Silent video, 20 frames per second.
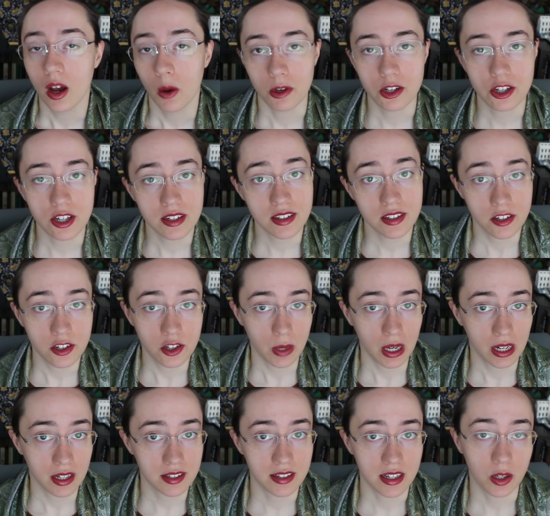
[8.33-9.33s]
which is the
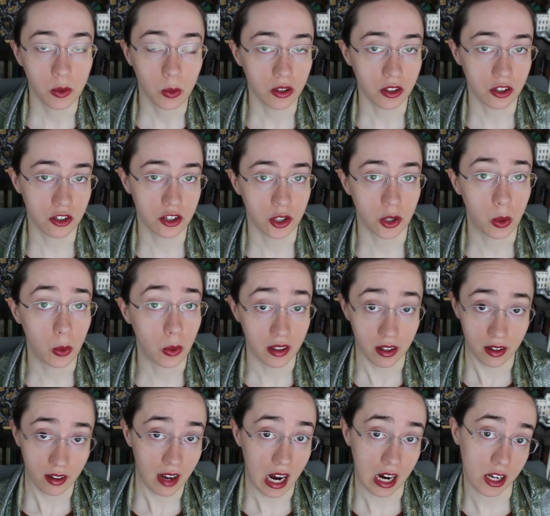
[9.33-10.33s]
direct sequel to
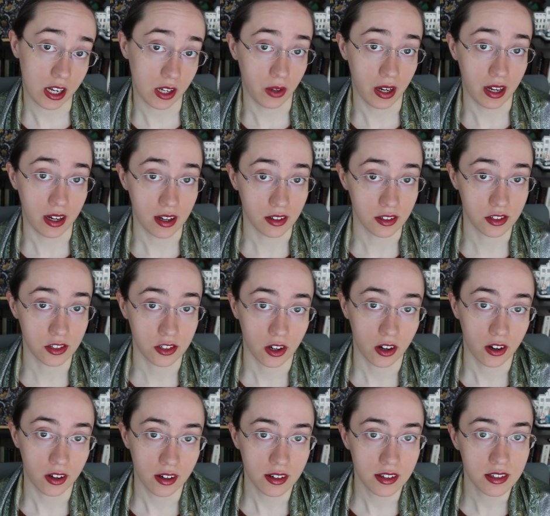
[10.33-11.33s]
The Calculating
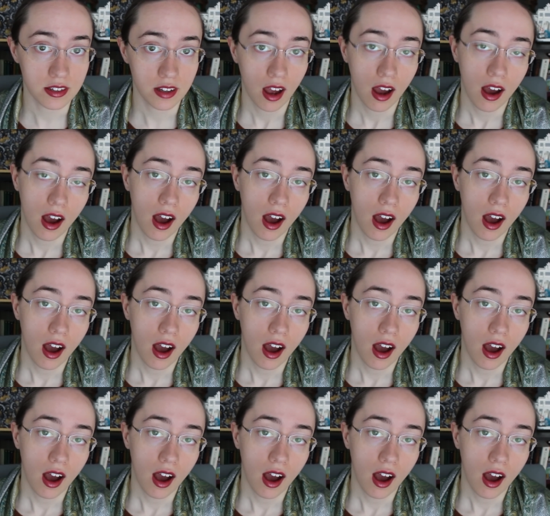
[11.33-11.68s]
Stars.